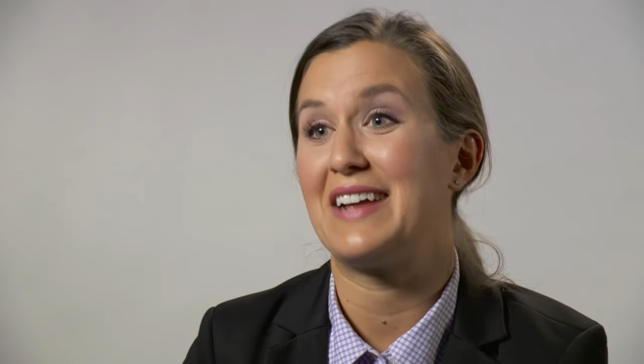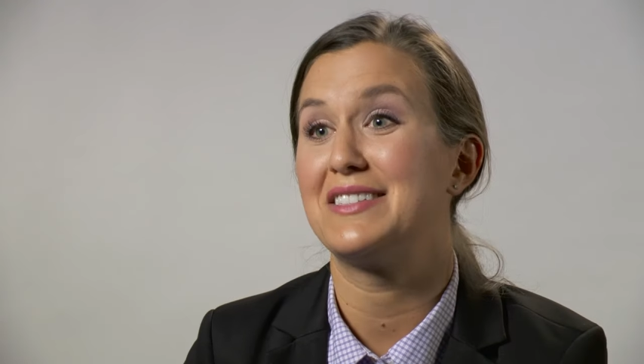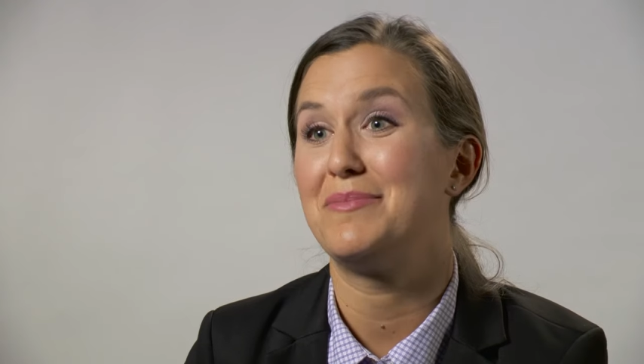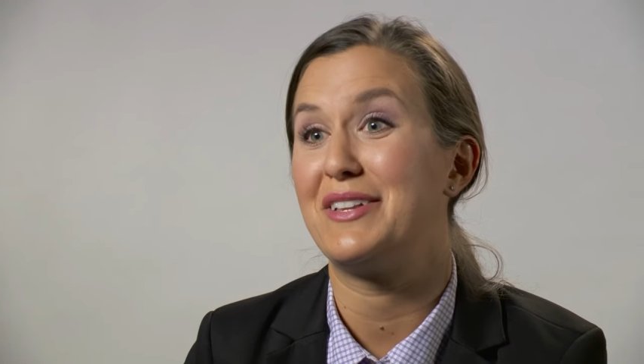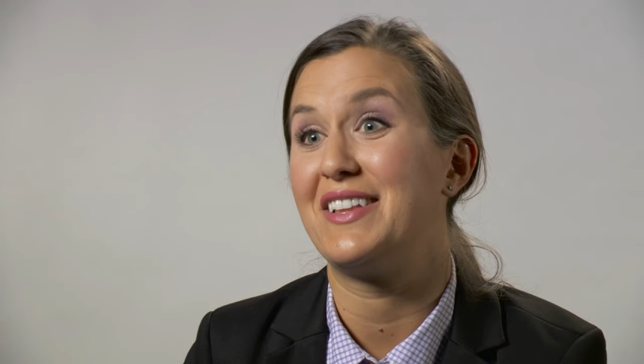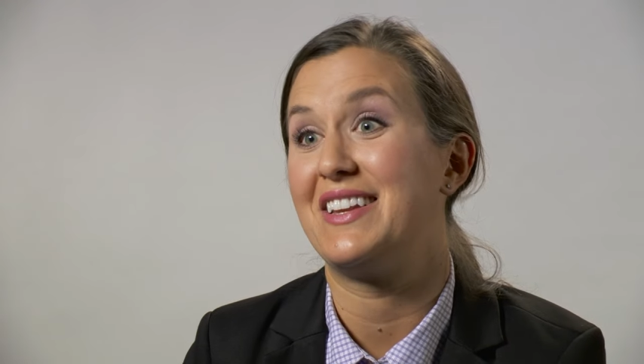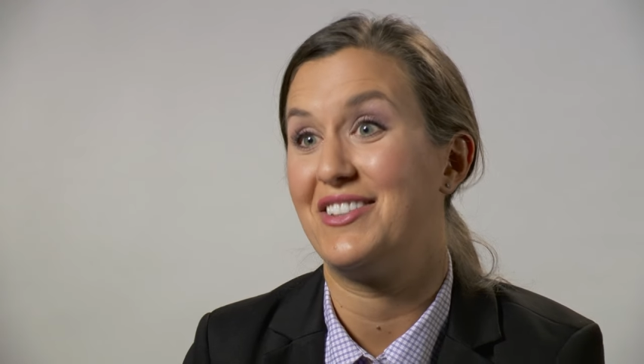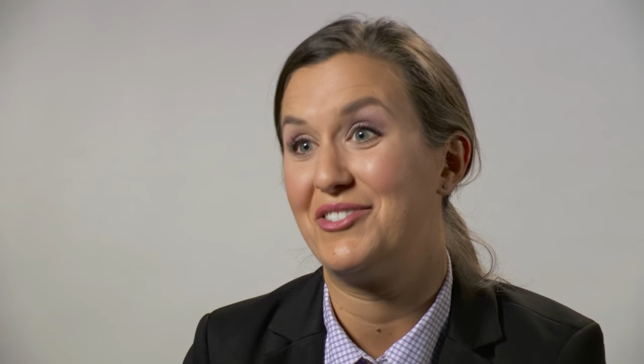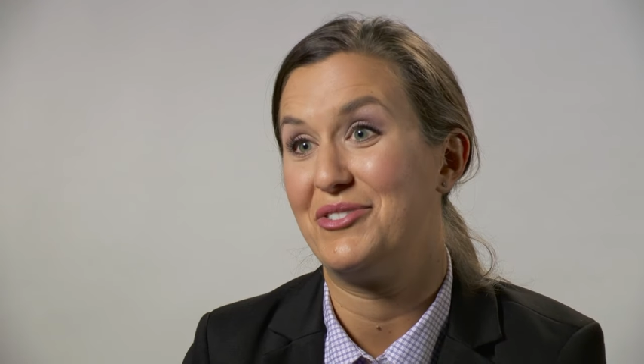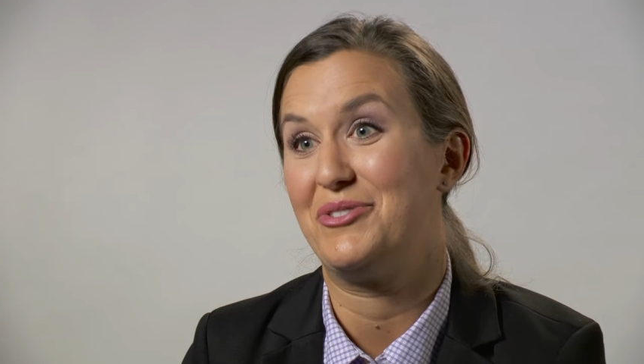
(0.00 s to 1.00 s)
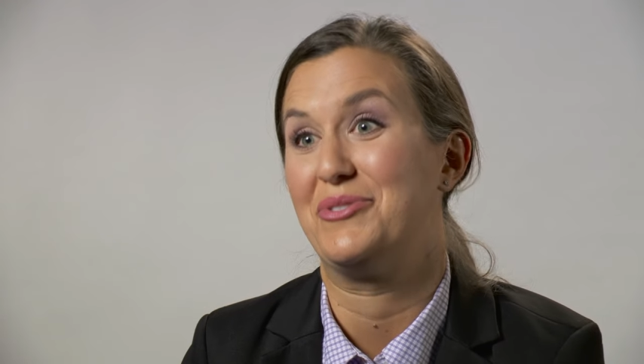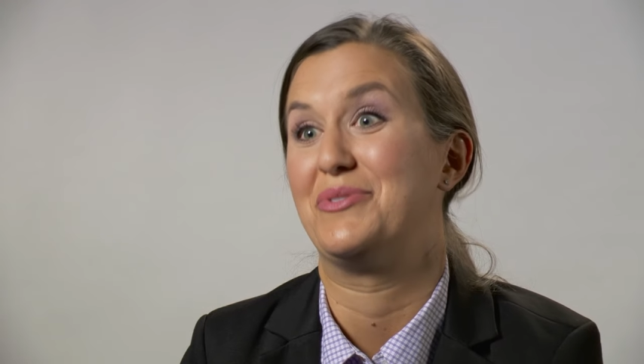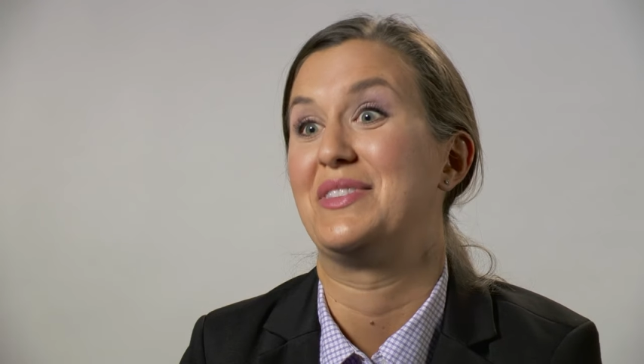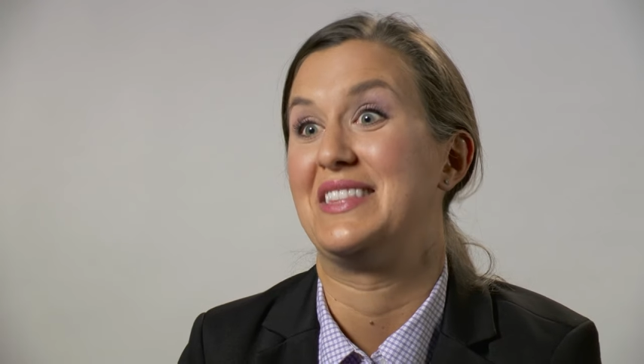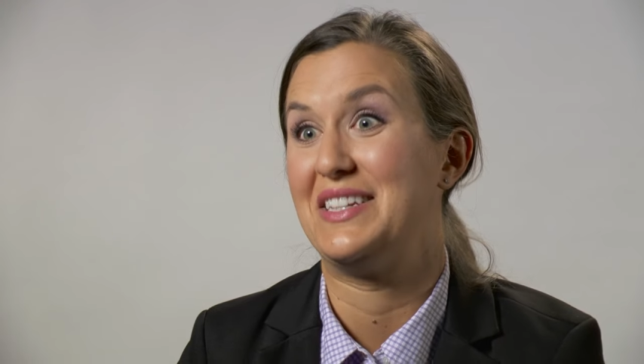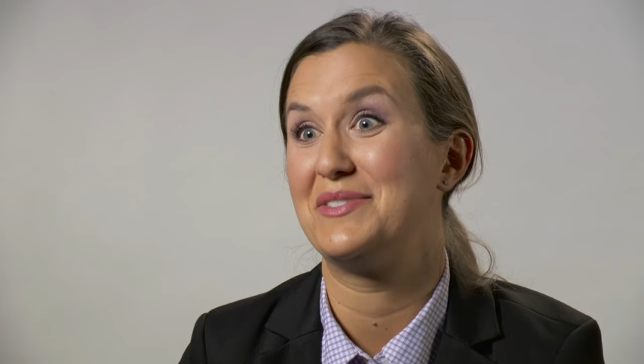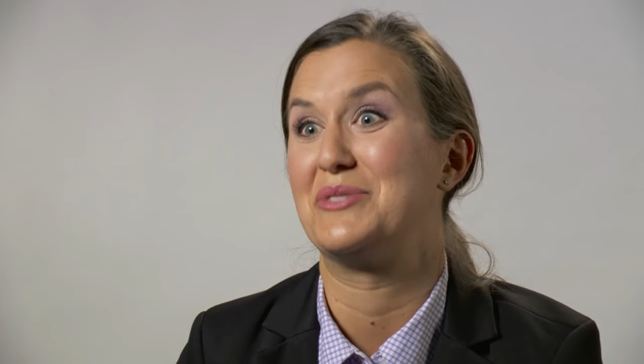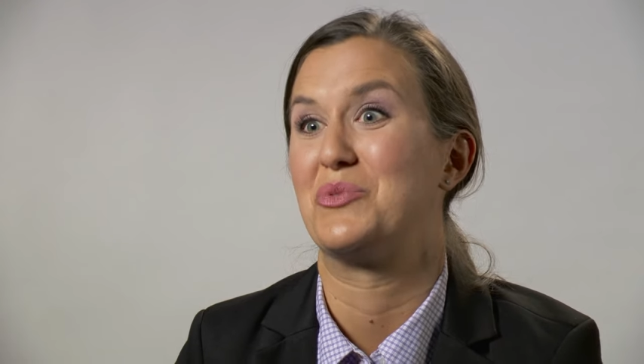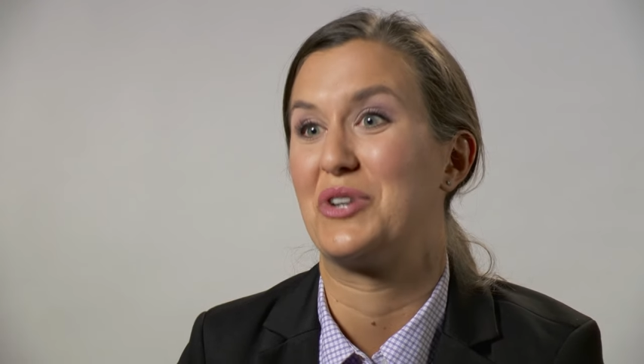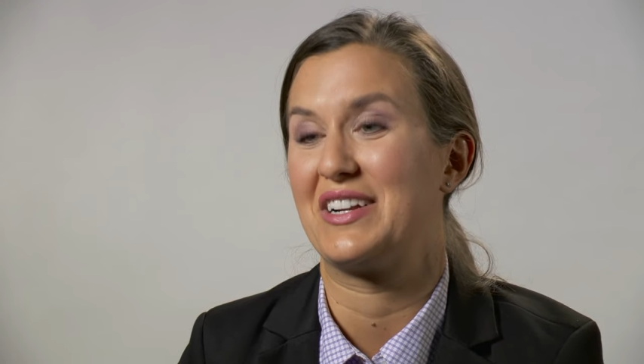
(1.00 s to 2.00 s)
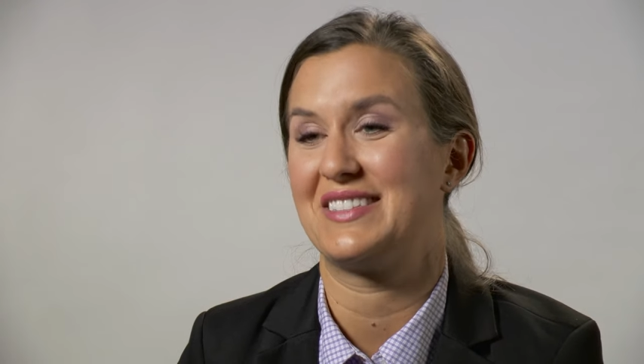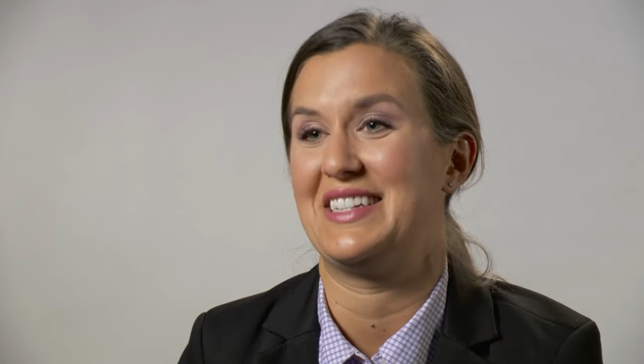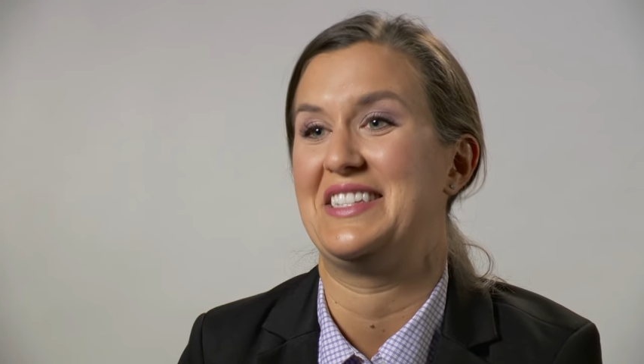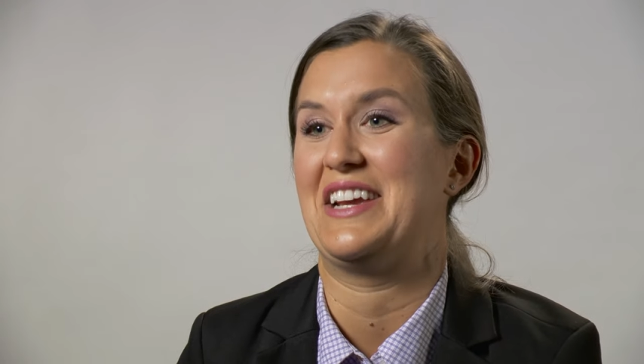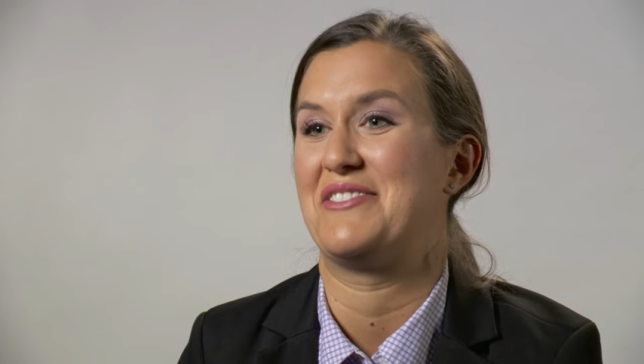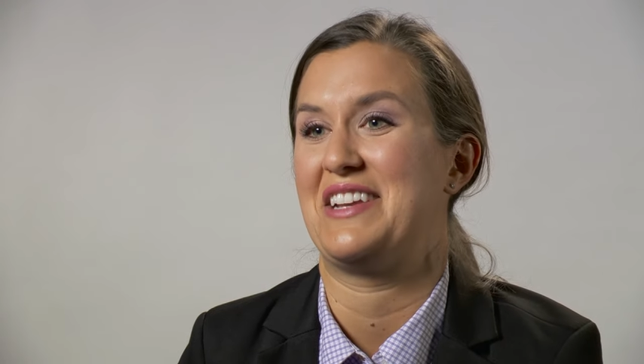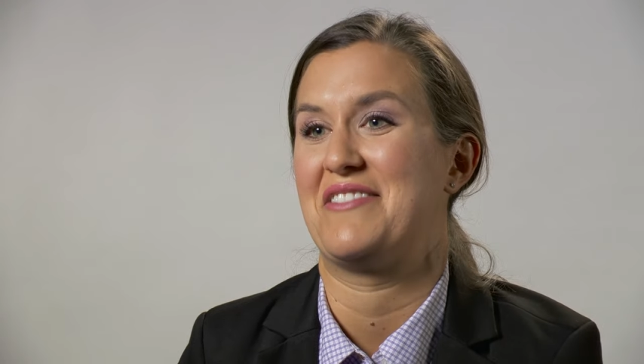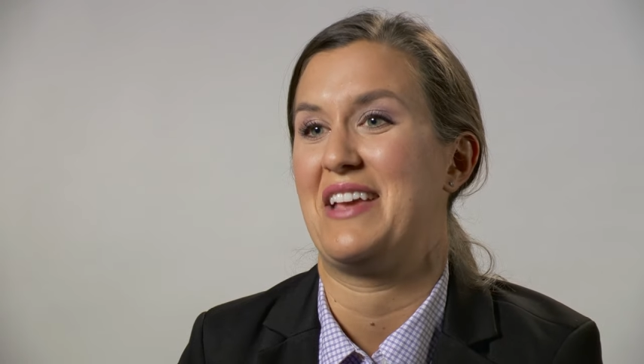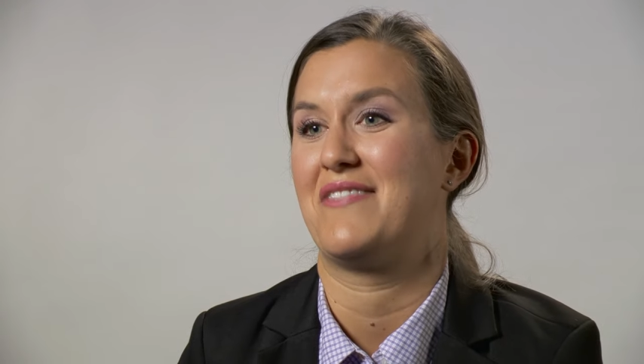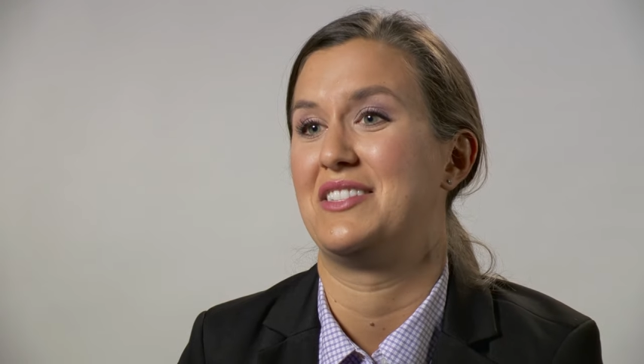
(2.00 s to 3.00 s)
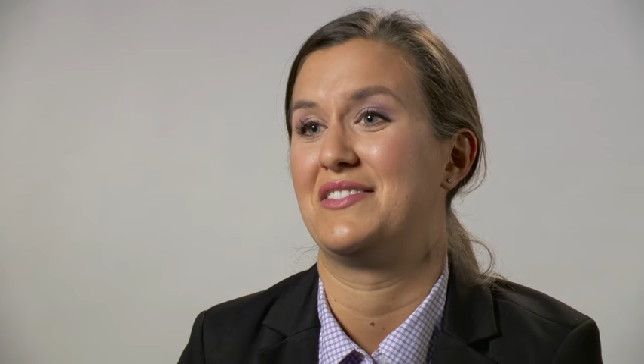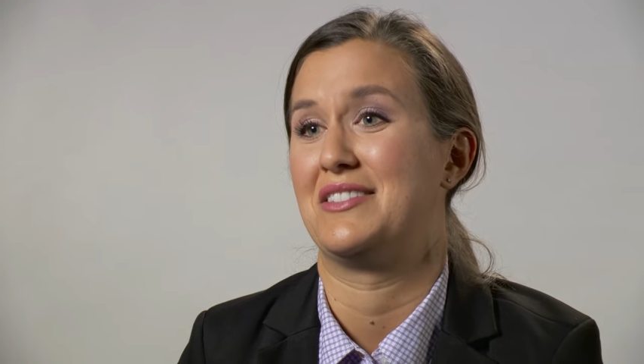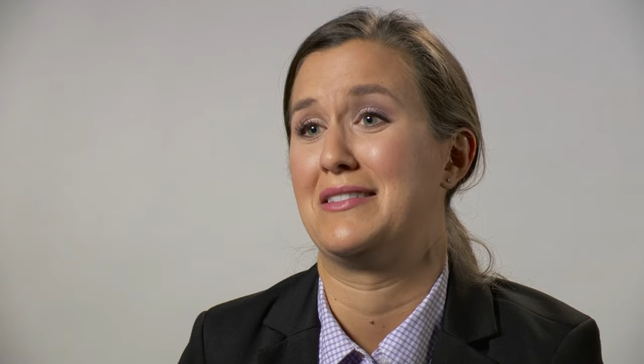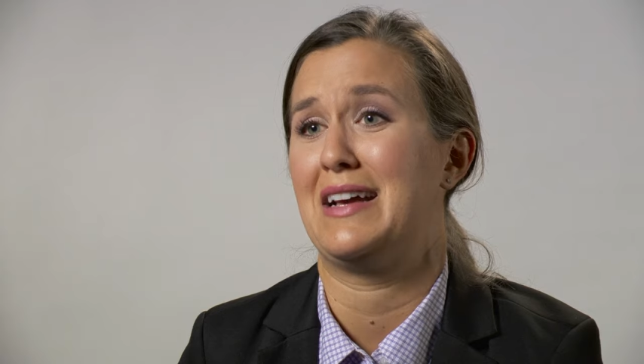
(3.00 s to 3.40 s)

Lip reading: As a millennial who lives and works in downtown Evansville,